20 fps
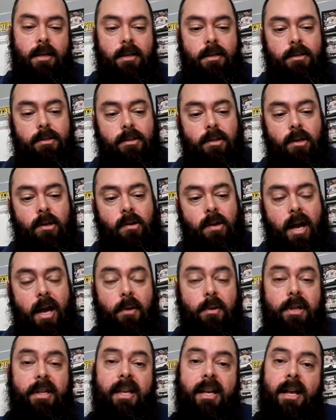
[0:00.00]
So I
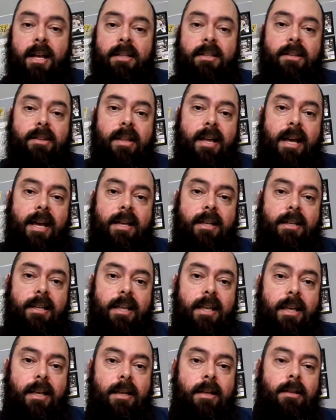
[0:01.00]
will get onto that
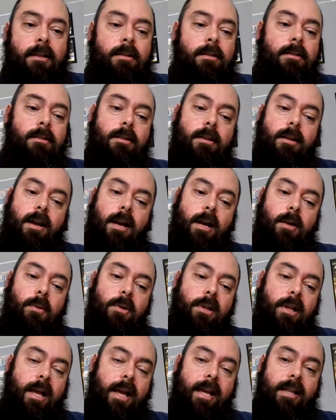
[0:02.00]
and I
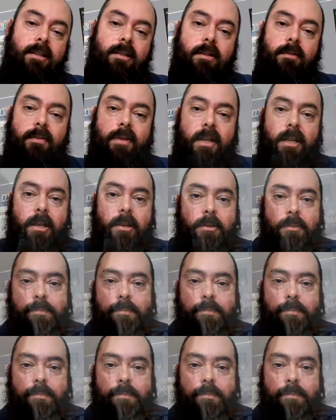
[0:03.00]
will add to the video.